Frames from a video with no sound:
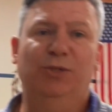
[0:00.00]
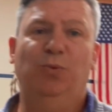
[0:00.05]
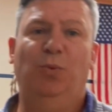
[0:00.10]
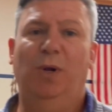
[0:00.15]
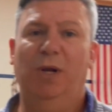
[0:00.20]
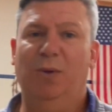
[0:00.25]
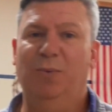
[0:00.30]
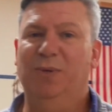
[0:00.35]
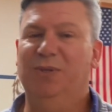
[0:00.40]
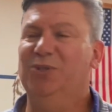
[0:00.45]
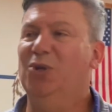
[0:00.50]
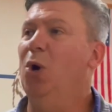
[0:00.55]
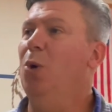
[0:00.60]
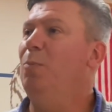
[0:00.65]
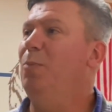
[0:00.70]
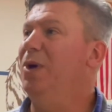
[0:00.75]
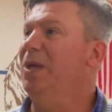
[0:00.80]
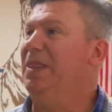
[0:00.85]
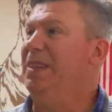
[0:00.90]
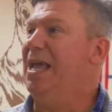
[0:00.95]
when it was
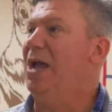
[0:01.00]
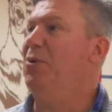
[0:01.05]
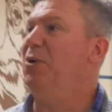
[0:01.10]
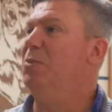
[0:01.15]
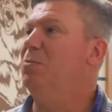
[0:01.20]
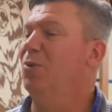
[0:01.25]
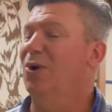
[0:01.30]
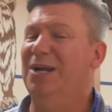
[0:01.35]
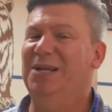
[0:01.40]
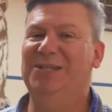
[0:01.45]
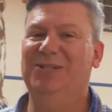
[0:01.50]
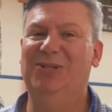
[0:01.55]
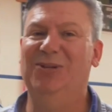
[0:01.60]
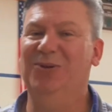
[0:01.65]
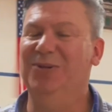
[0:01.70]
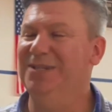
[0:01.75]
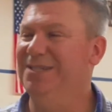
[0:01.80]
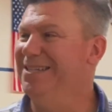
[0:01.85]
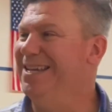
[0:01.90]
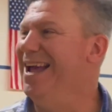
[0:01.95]
open, they would bring
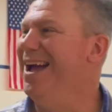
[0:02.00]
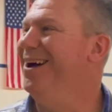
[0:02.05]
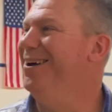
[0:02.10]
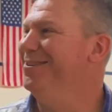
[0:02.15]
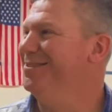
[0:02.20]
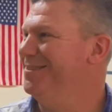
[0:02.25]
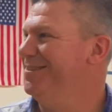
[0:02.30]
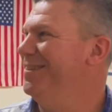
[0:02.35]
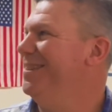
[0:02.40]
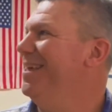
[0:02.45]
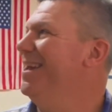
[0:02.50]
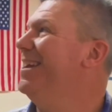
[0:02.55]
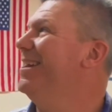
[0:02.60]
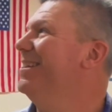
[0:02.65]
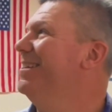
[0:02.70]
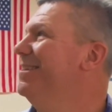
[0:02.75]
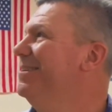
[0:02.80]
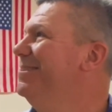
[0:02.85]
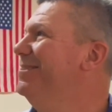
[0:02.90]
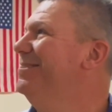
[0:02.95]
students down so they
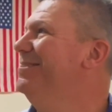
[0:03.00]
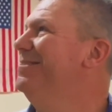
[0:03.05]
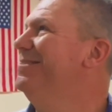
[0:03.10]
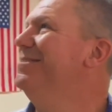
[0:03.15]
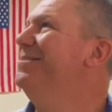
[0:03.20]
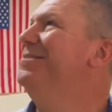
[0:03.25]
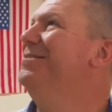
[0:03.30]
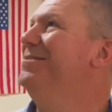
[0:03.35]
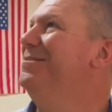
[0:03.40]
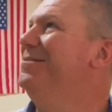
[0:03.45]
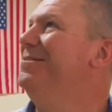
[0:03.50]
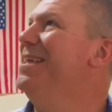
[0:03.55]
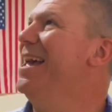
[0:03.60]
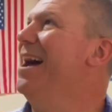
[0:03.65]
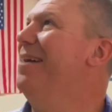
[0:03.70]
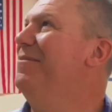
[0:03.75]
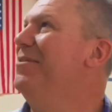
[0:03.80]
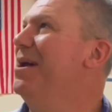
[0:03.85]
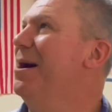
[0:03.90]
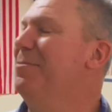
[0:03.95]
can
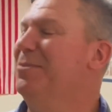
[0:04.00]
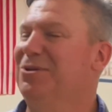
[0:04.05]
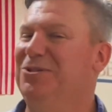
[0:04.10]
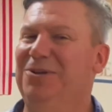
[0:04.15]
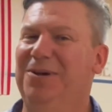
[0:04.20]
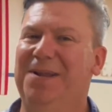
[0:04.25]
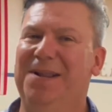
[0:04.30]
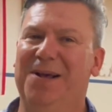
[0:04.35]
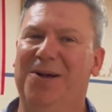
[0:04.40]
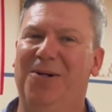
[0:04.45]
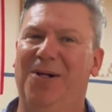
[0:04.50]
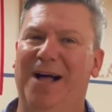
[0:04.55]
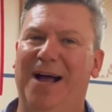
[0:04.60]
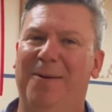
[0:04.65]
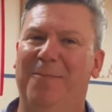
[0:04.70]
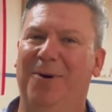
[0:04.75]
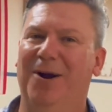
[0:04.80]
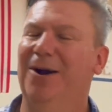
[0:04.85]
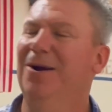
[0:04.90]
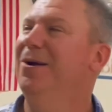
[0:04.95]
have an opportunity to
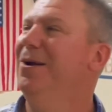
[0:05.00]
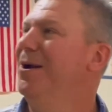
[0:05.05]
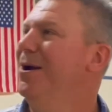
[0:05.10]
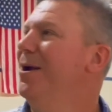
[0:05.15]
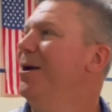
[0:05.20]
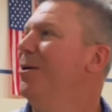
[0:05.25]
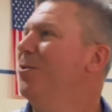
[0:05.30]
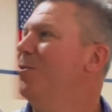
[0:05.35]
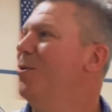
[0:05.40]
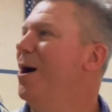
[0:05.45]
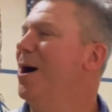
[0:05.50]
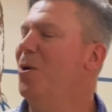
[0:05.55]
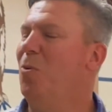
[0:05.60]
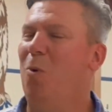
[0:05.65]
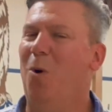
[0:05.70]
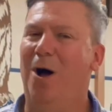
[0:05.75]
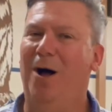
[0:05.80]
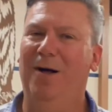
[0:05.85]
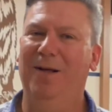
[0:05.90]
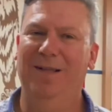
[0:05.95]
climb our rock
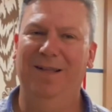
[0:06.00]
wall.